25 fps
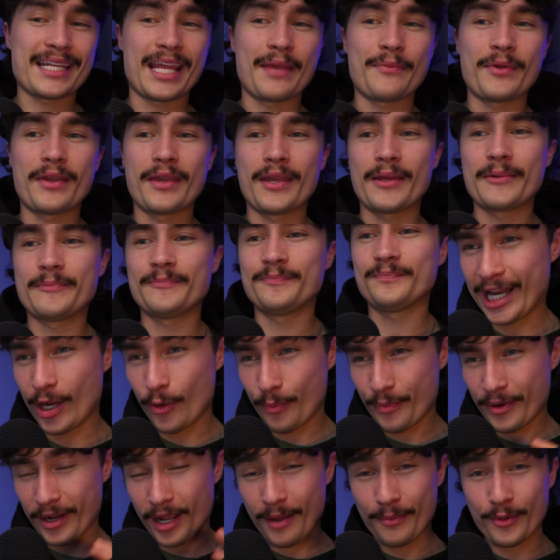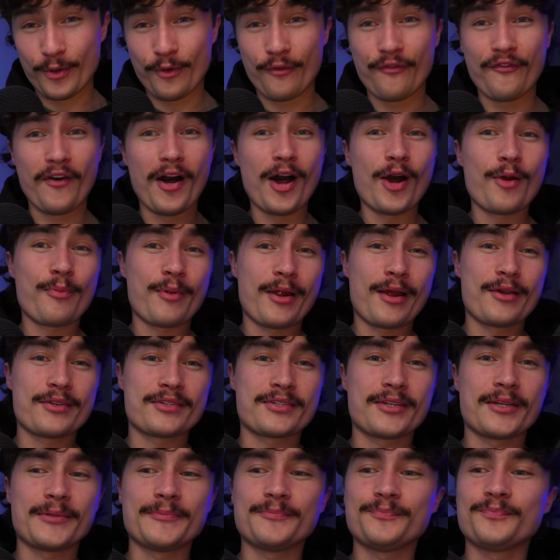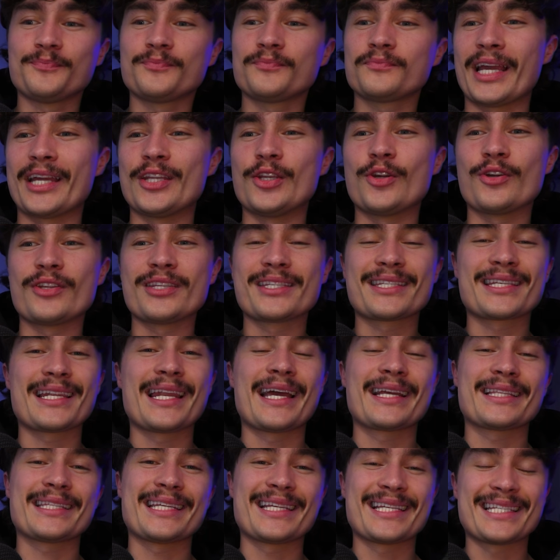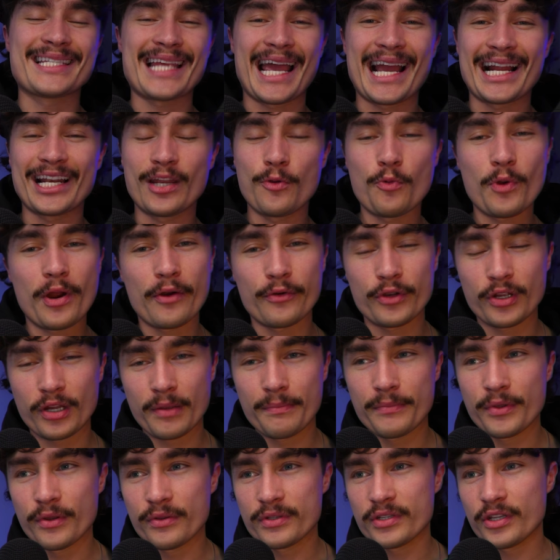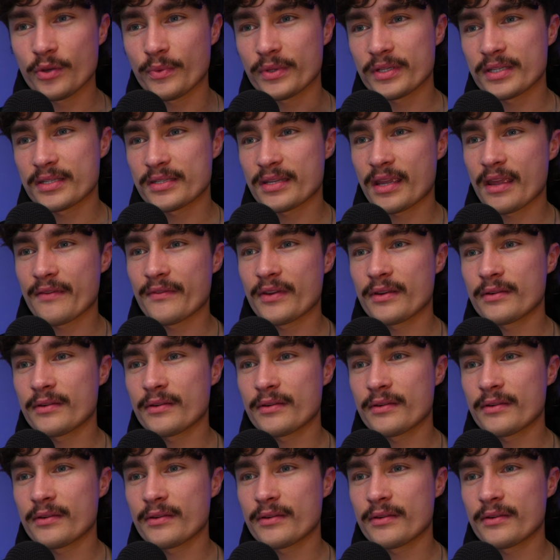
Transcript: name here and it'll bring up your file browser and you can select exactly where on your computer you want to save